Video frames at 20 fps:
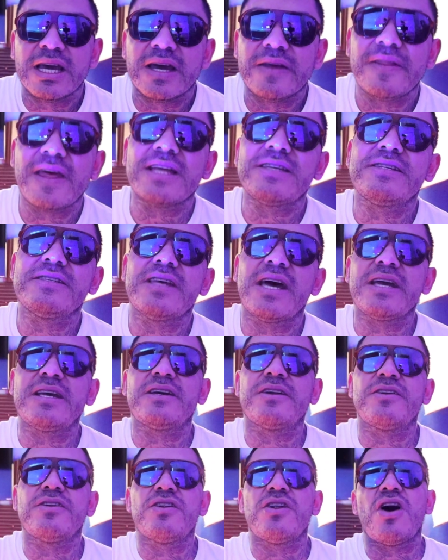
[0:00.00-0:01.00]
And that's like
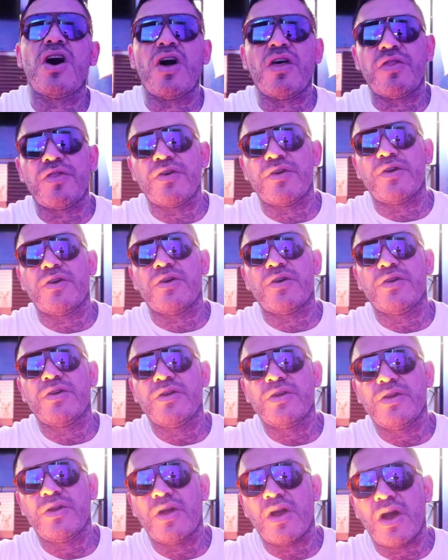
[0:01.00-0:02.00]
another
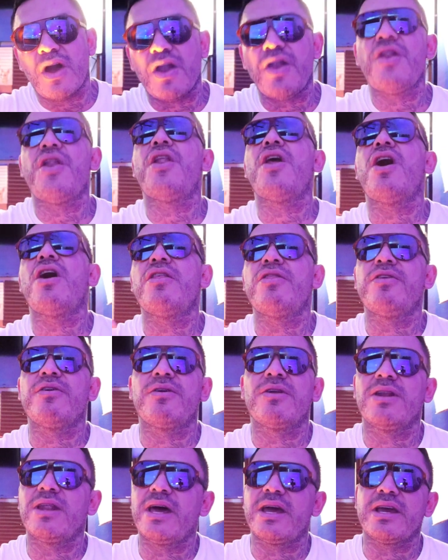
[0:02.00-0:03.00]

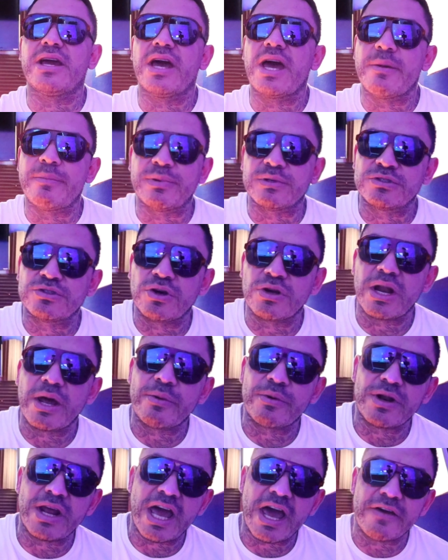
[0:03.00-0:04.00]
like episode I
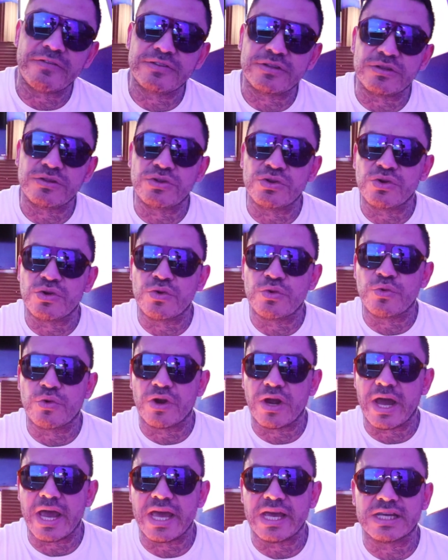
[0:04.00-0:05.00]
would have to do
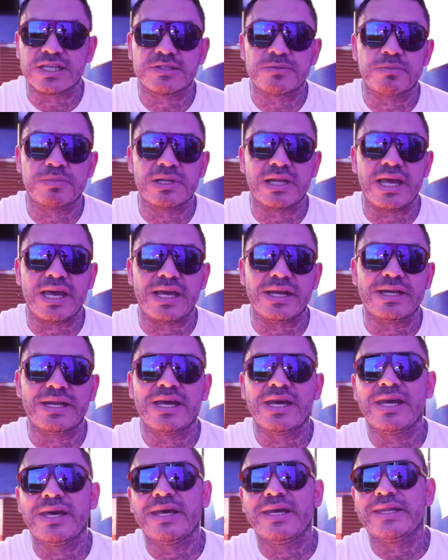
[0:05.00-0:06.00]
where I explain
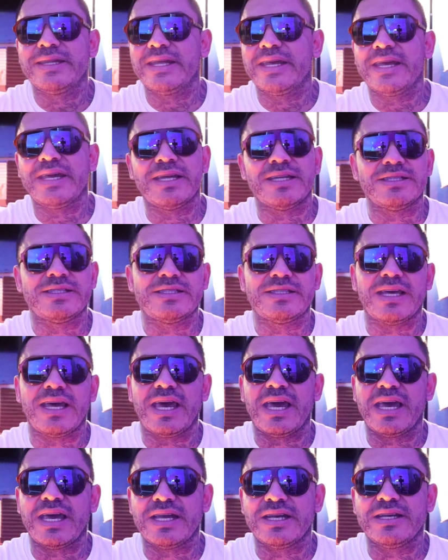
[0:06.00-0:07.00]
the
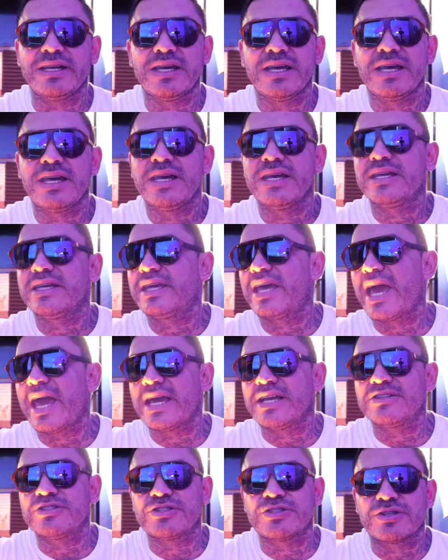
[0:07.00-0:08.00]
Insane,
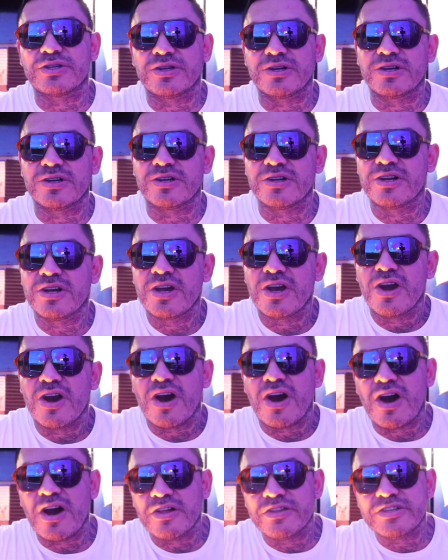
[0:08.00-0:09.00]
Gangster,
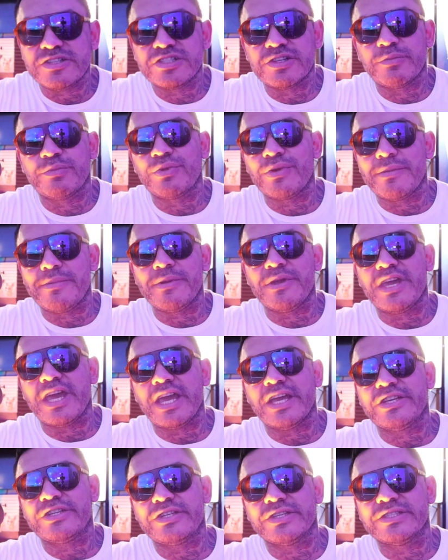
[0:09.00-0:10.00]
all these
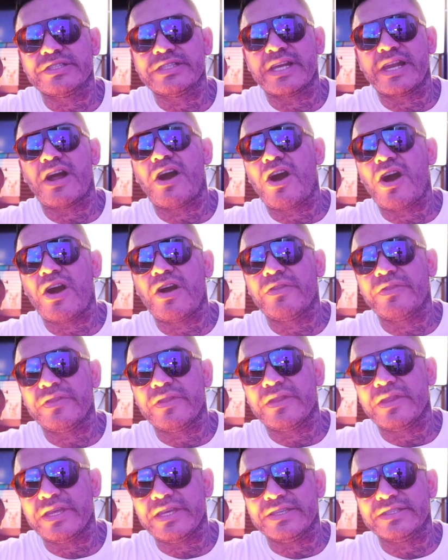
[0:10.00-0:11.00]
abbreviations that
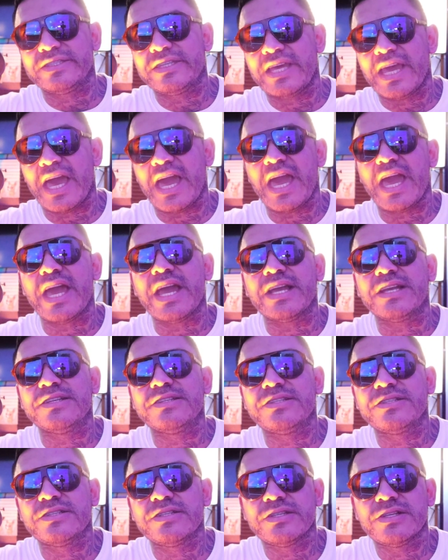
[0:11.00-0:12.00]
on these
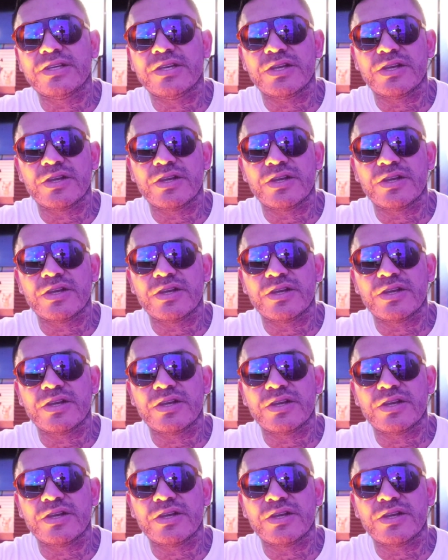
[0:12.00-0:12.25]
gangs